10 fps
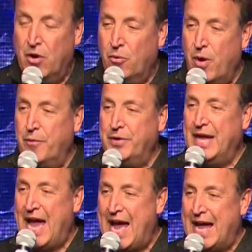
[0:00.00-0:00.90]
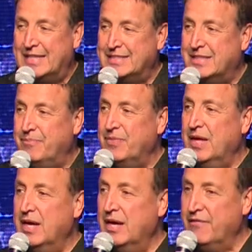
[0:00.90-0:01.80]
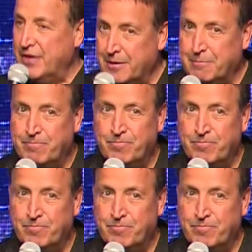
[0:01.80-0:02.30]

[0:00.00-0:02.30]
what we ask of Him.